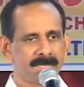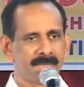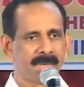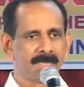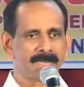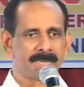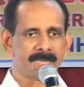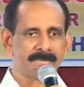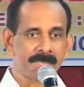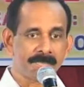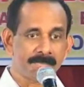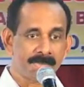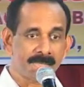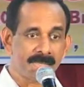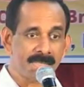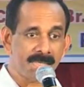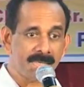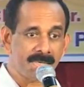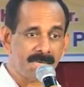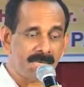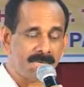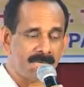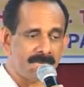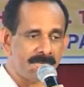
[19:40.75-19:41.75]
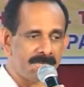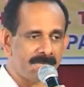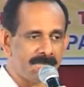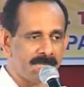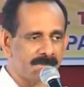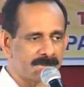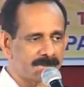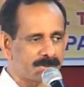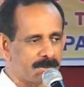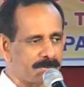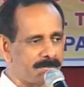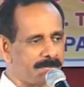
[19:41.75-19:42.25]
after 15
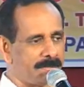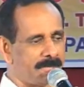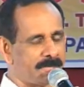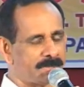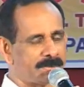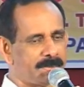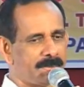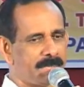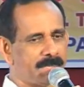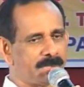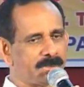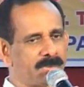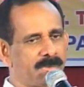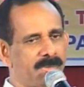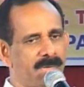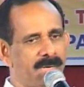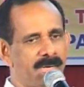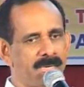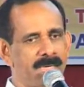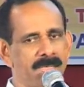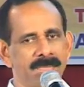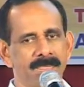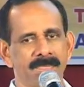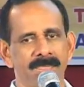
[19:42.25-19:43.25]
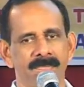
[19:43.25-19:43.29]
years of my spiritual life,